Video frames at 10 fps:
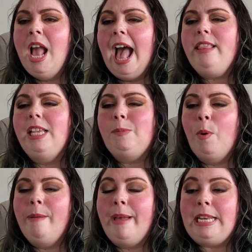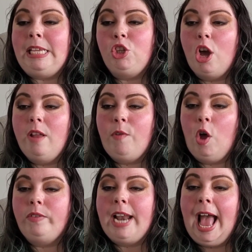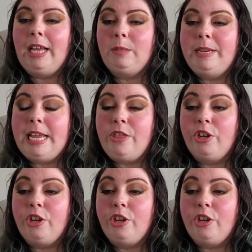At this point, my niece got involved and asked me to